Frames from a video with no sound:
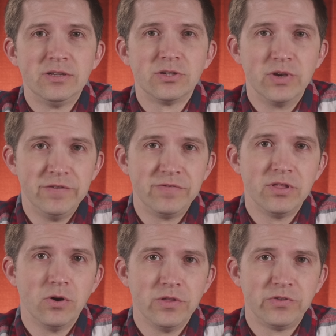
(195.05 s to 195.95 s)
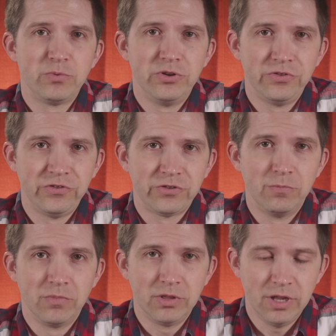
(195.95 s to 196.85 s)
So even though this produces
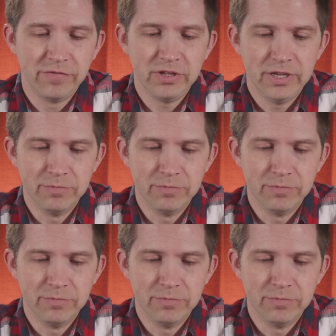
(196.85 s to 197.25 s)
some lovely